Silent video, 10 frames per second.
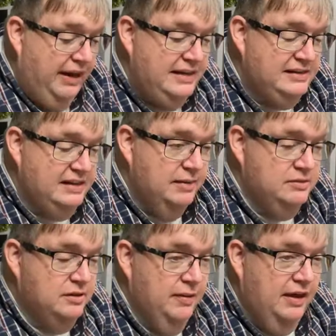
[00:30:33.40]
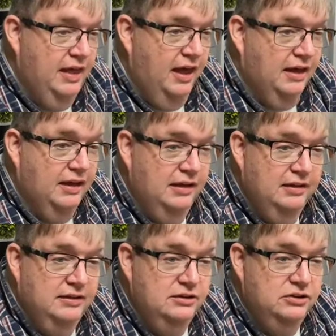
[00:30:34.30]
But it seems to me
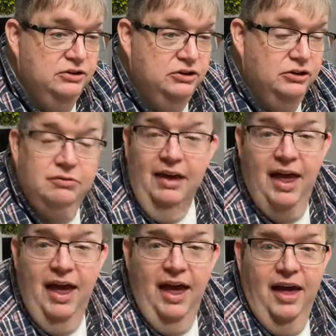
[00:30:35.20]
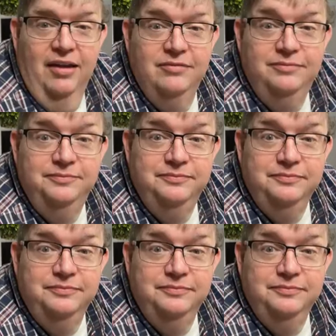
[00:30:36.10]
like July,